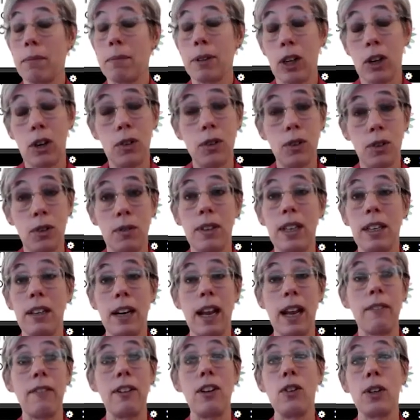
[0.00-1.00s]
go to
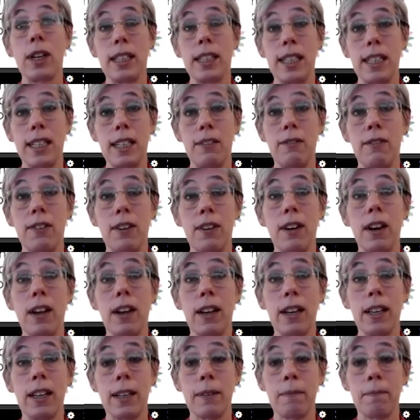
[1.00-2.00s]
have a look at it if you
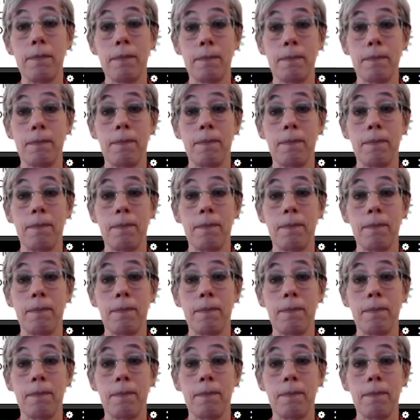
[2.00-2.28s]
like.